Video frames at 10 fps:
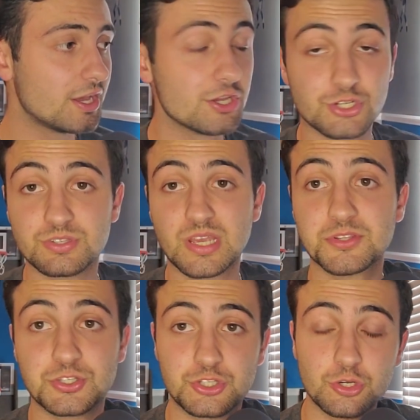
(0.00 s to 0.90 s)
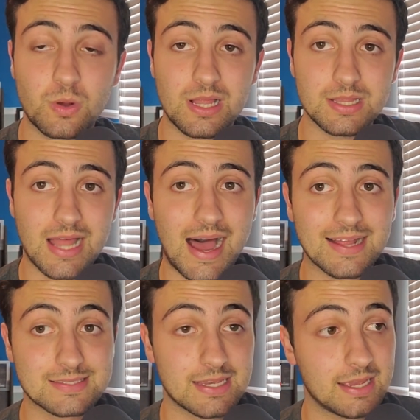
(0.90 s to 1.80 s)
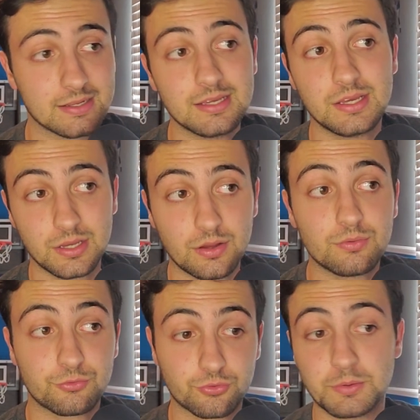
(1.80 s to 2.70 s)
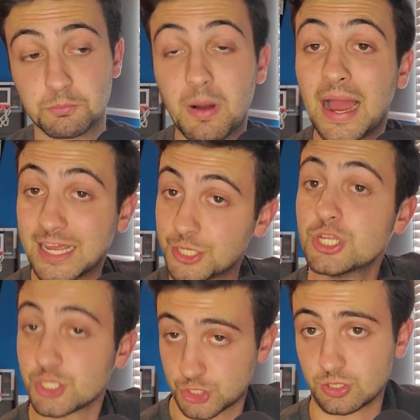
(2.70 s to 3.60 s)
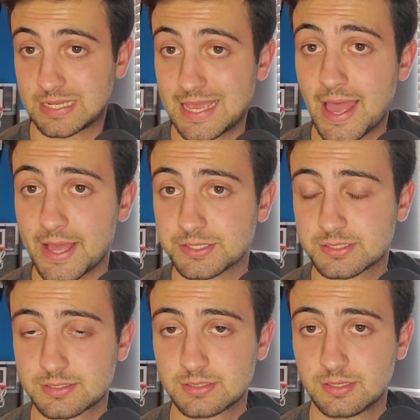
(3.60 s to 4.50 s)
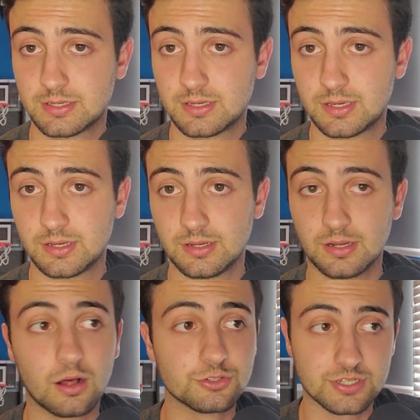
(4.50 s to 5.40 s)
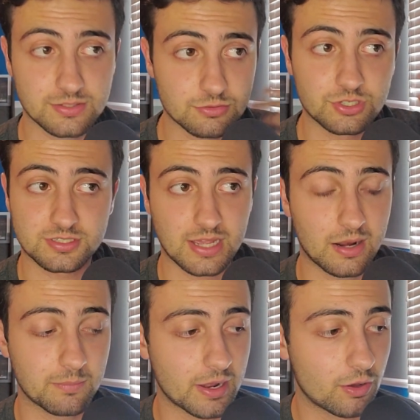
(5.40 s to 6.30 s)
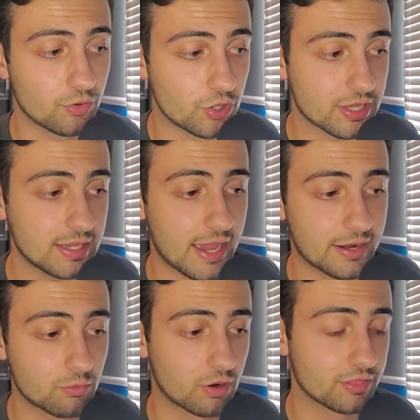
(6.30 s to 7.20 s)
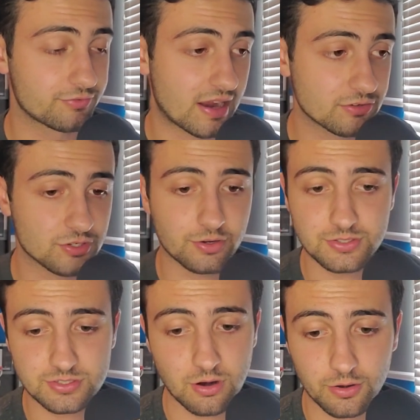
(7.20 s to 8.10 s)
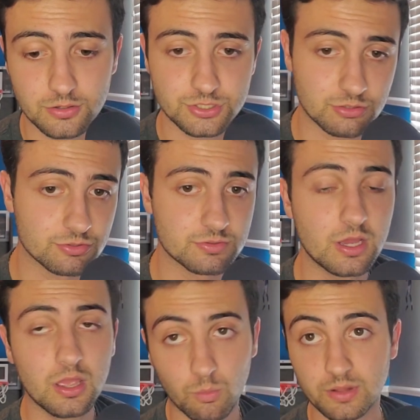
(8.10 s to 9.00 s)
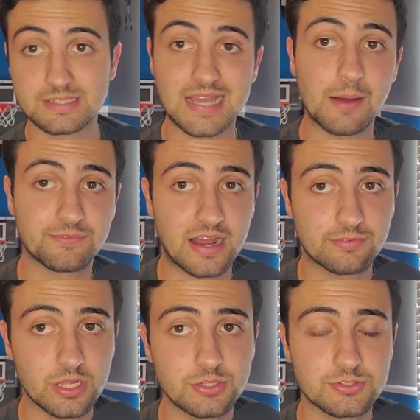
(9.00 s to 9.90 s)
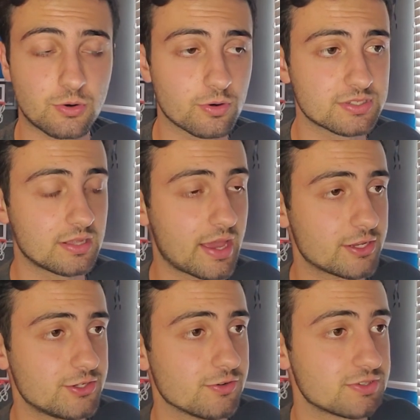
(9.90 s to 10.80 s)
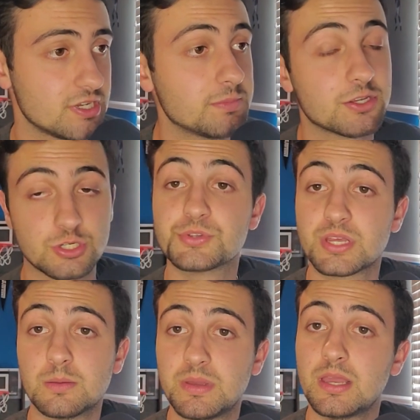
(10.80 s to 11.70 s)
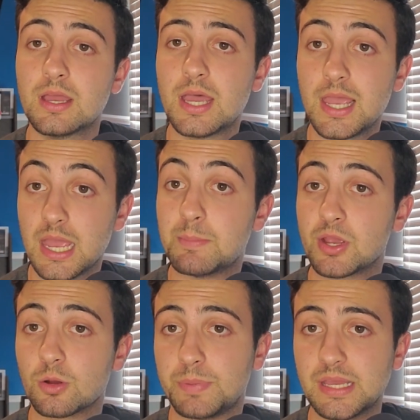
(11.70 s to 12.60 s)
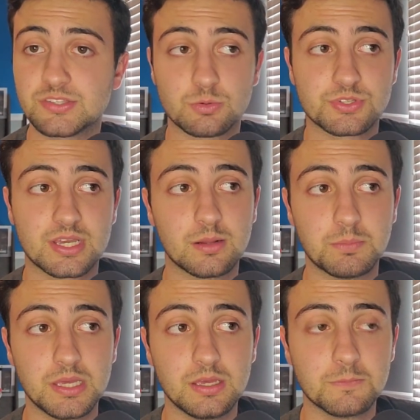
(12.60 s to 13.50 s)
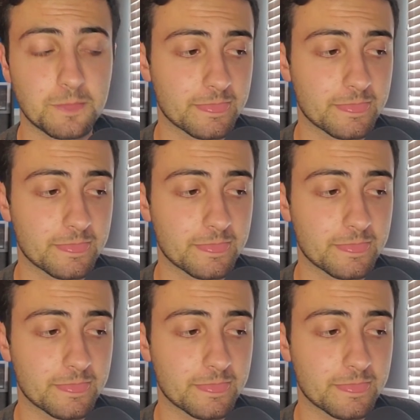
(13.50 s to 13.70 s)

She was able to do a lot, and my initial guess just kind of my own looking at it, one of the 5 returning starters. She was one of the top 5 leading scorers on last year's team, that she was going to be a bigger piece and was going to be